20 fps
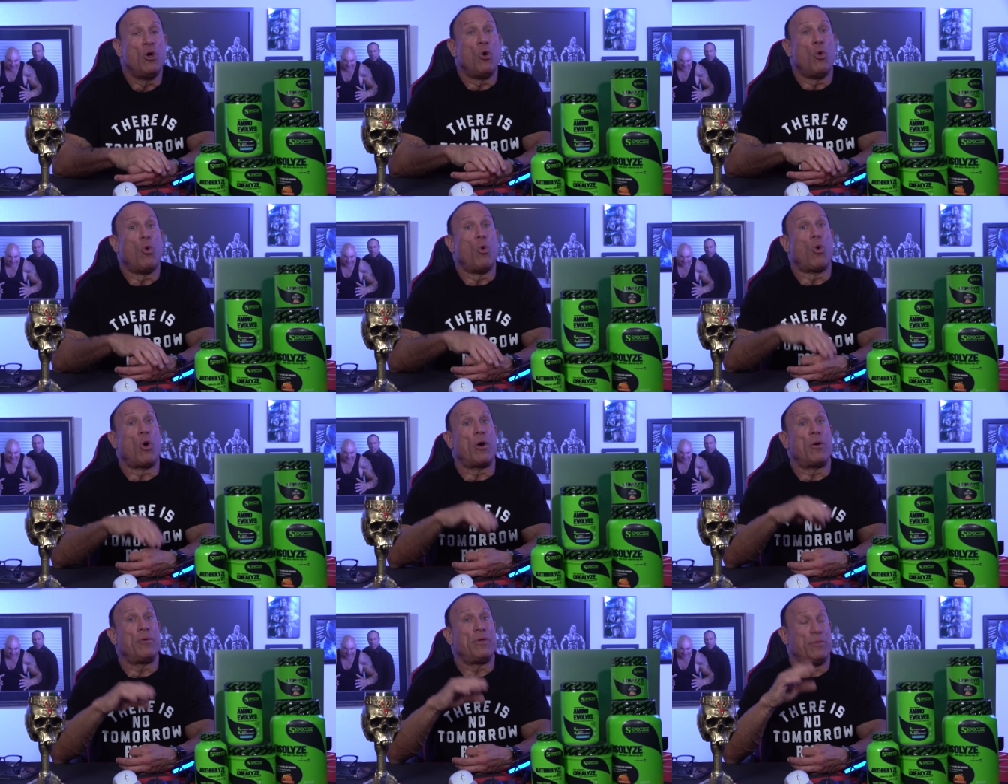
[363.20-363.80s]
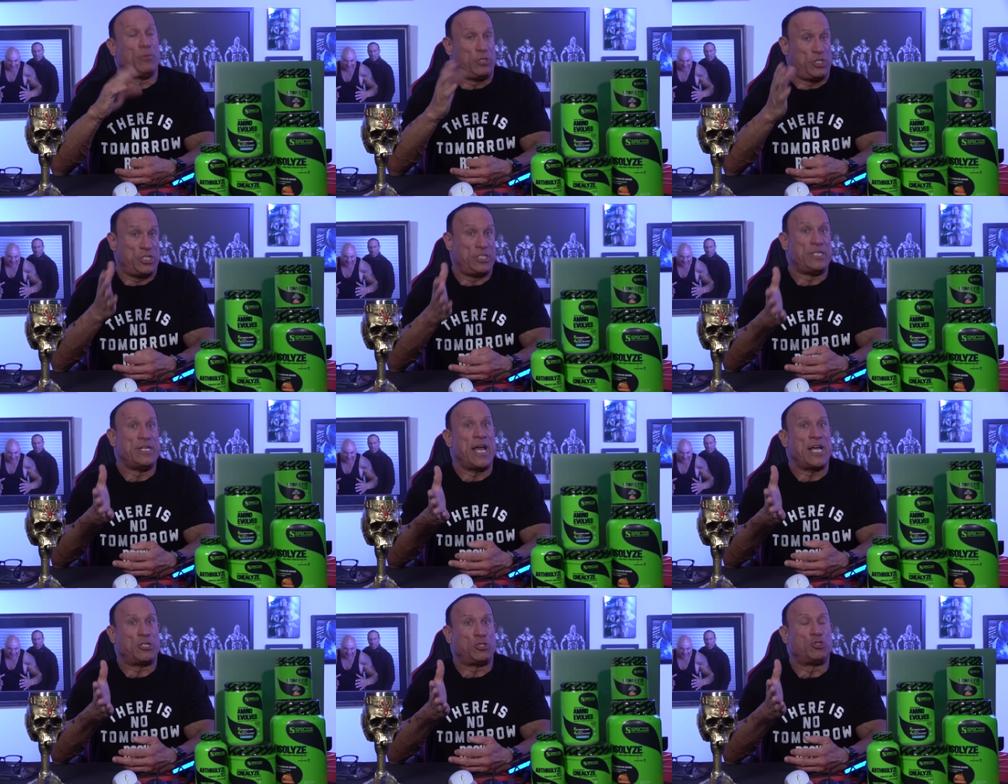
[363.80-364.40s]
or which is
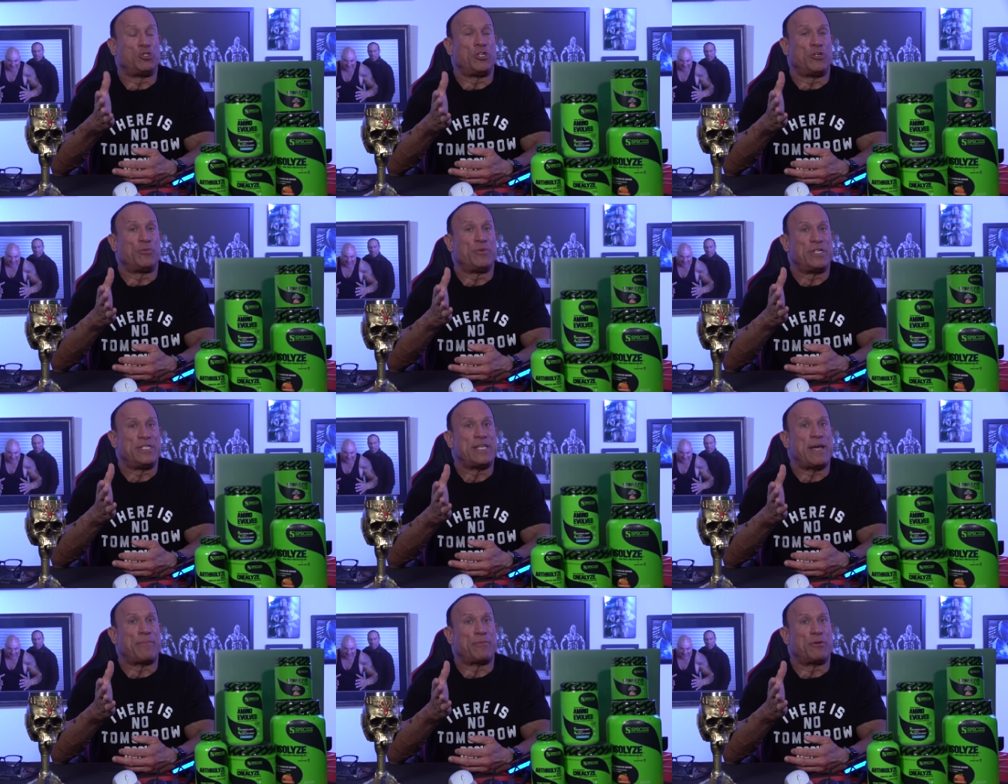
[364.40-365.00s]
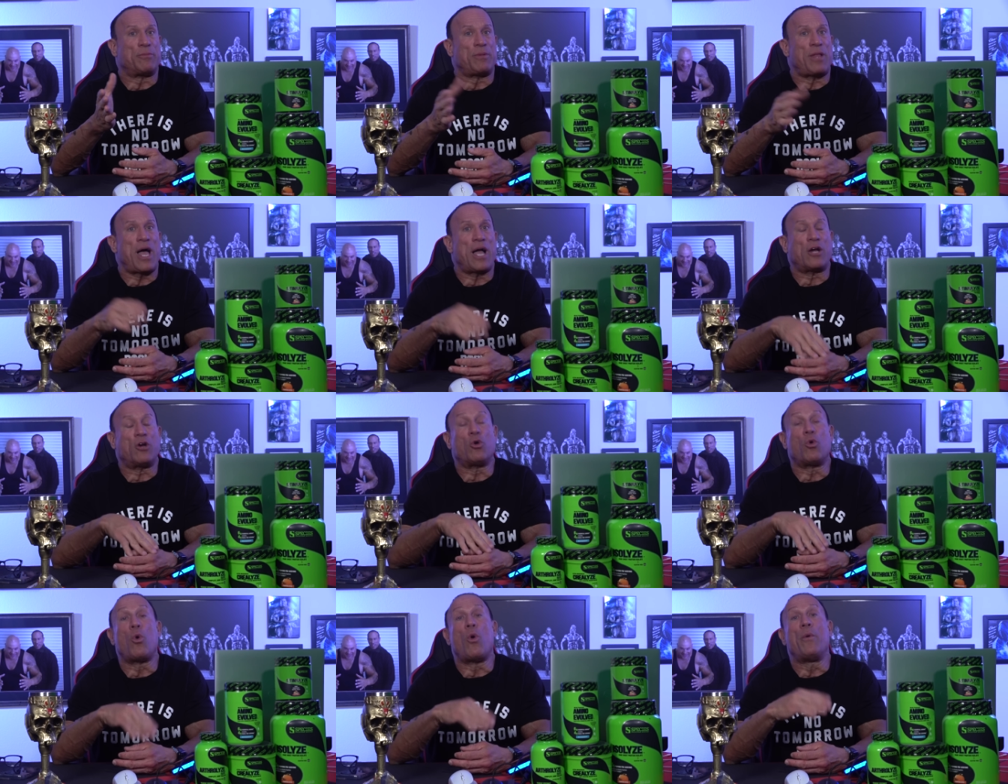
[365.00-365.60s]
an estrogen receptor
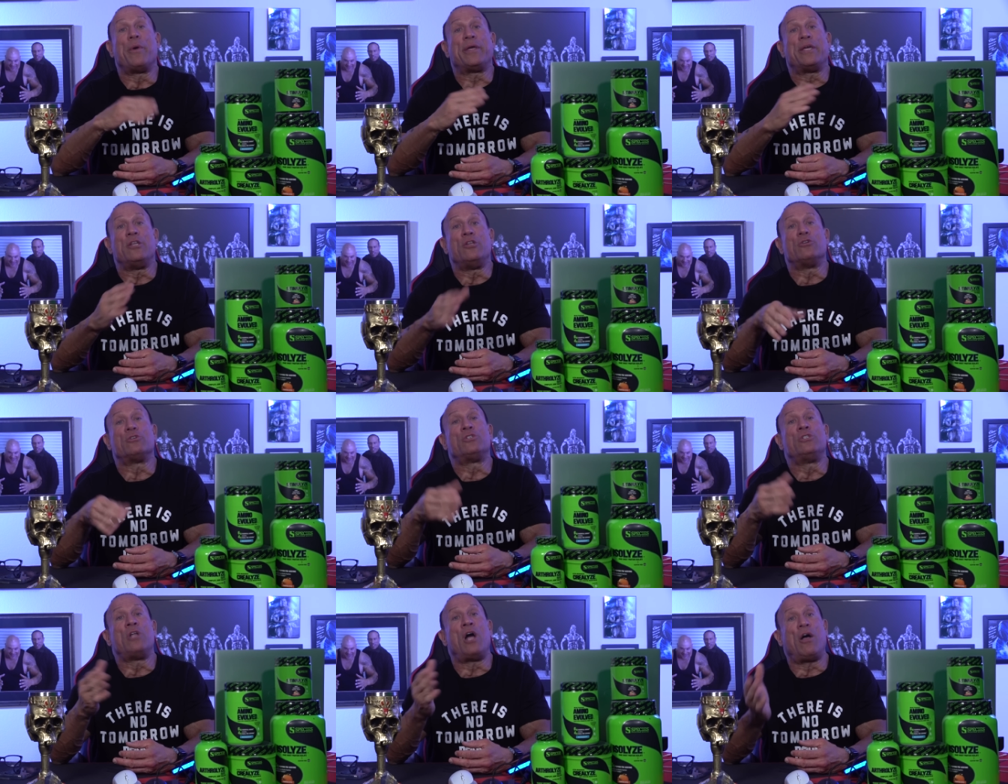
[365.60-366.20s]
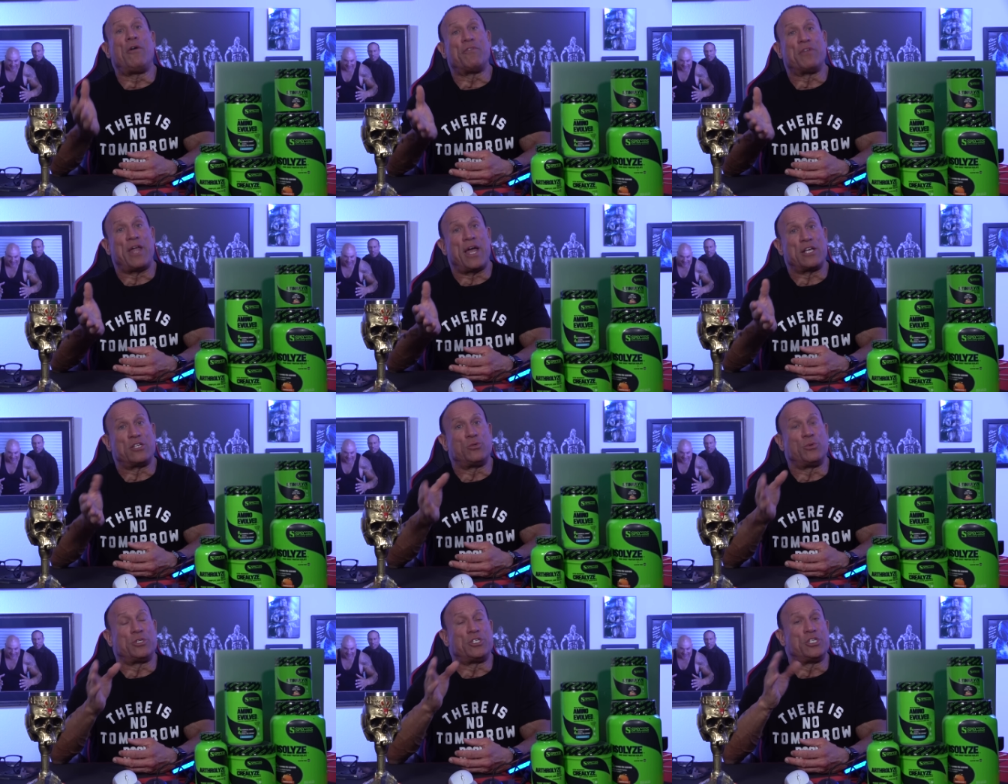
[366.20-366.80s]
blocker, or we can use
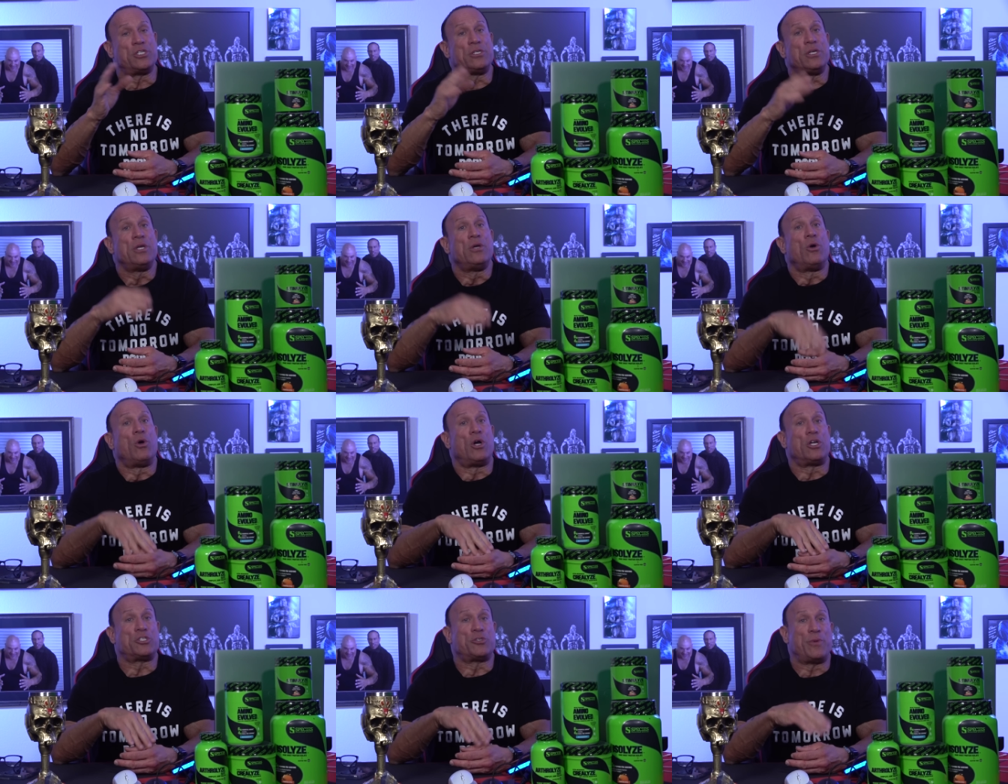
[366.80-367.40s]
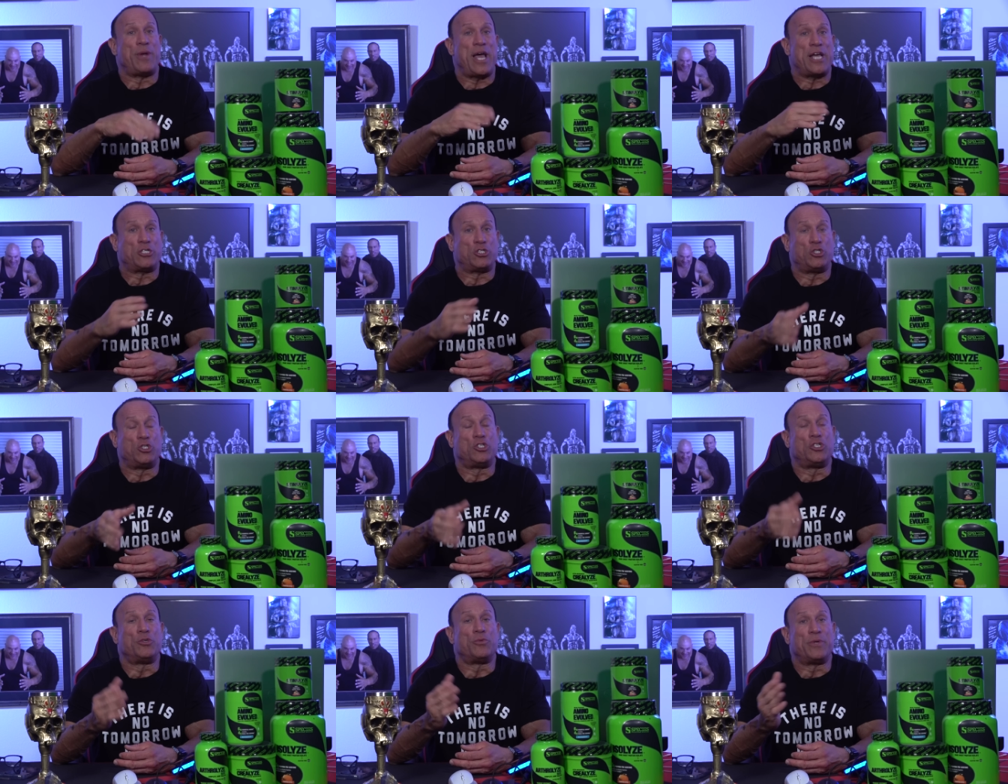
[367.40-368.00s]
Nolvadex, which is also an
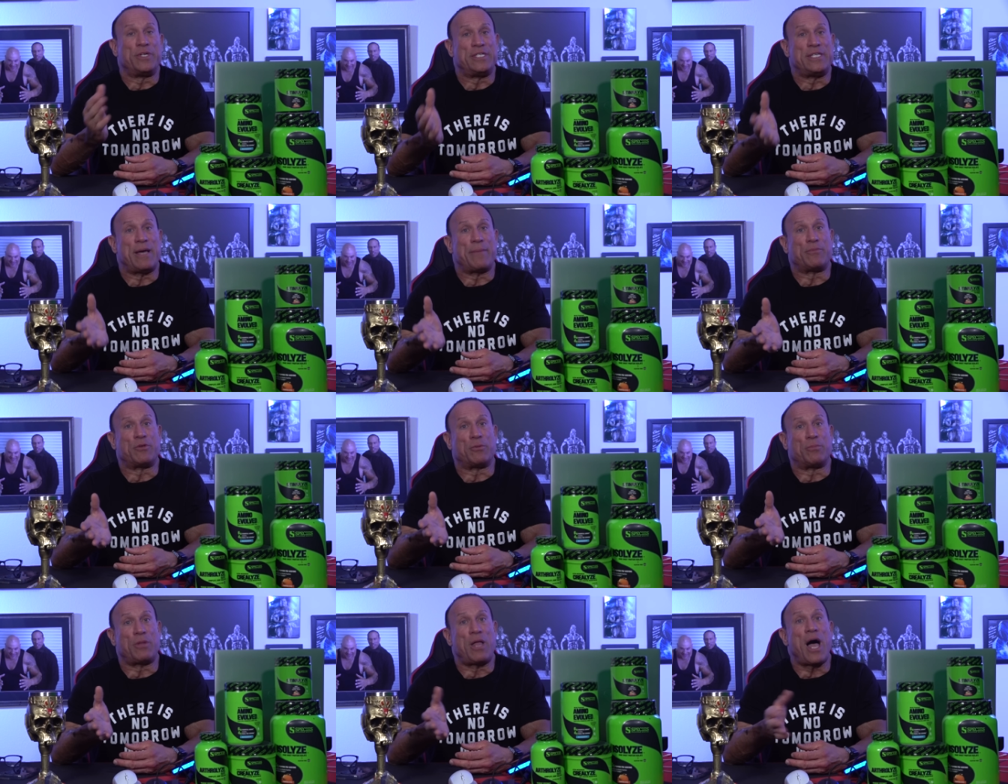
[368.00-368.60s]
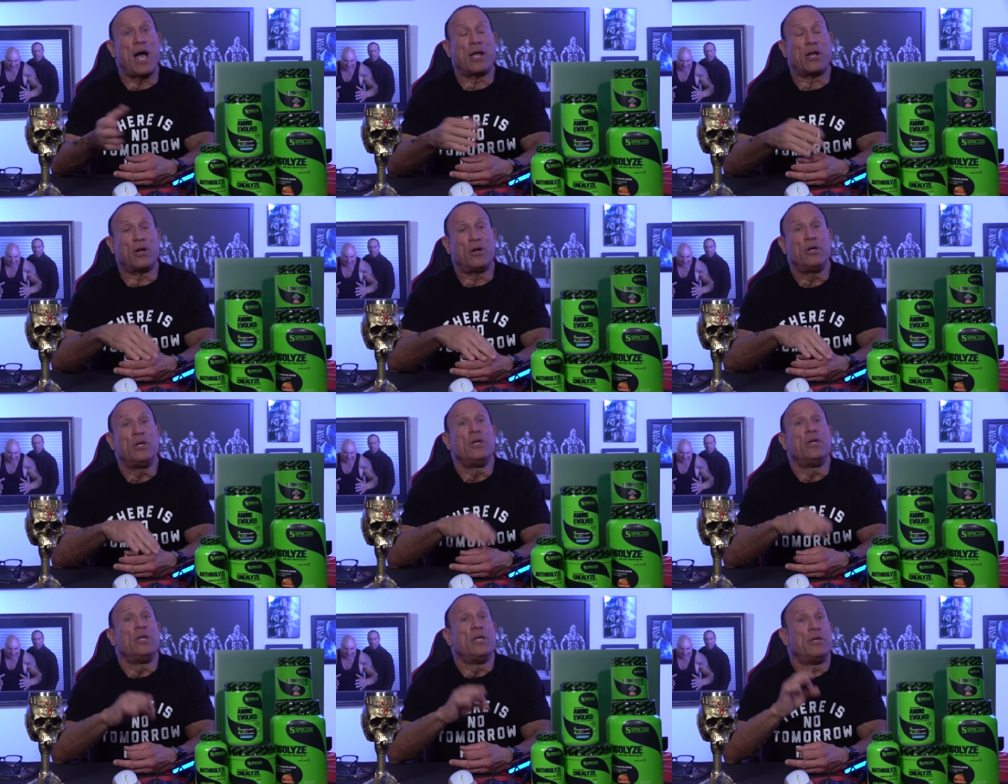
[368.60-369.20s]
estrogen receptor blocker.